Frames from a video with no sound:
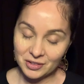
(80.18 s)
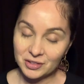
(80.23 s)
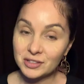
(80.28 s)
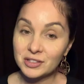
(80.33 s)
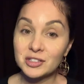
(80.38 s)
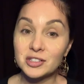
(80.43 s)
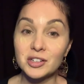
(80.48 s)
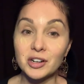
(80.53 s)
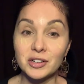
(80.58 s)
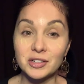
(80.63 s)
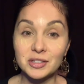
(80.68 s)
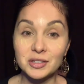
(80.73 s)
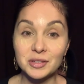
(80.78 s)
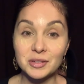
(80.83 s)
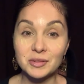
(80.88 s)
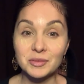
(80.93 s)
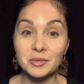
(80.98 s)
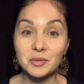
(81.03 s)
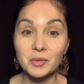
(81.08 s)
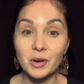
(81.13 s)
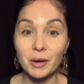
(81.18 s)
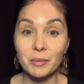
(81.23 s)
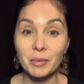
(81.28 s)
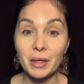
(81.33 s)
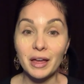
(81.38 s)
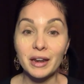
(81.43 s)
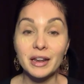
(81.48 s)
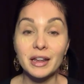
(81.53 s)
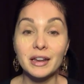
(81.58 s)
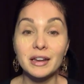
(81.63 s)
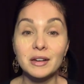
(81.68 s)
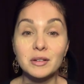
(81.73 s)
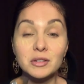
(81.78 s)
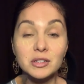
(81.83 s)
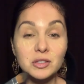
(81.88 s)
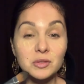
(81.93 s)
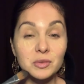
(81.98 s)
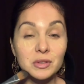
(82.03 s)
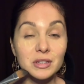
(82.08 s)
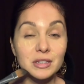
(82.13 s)
start to rub that in and
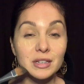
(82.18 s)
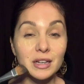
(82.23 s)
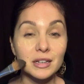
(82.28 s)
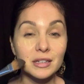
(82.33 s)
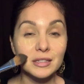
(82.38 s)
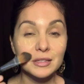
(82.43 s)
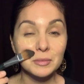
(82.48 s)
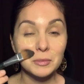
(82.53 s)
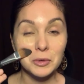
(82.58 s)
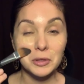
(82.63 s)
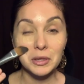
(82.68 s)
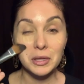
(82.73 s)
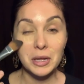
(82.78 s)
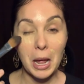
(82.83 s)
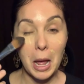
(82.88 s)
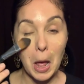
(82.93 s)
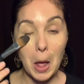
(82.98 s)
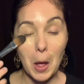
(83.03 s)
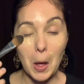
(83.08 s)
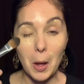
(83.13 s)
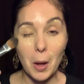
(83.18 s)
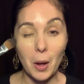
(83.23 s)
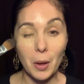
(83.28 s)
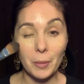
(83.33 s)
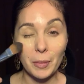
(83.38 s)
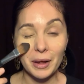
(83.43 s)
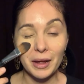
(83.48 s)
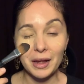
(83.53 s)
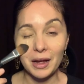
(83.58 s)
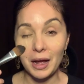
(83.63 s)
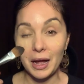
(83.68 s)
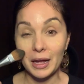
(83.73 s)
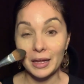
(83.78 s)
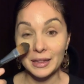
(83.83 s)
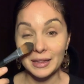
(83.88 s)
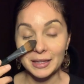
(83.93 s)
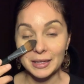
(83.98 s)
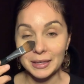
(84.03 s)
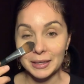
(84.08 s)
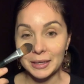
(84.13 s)
just really kind of smooth it out on my
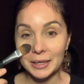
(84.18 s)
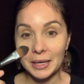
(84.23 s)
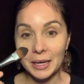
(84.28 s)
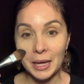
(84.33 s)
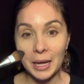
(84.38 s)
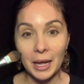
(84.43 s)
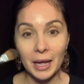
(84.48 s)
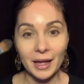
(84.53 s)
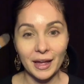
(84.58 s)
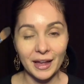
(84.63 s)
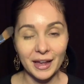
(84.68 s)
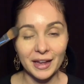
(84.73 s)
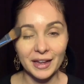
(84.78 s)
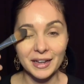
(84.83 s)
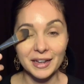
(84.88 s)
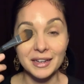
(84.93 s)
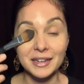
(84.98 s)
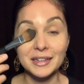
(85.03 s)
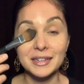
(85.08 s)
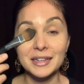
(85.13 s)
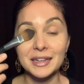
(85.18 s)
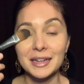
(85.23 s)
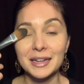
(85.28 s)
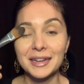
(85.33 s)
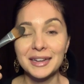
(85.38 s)
eyelid. And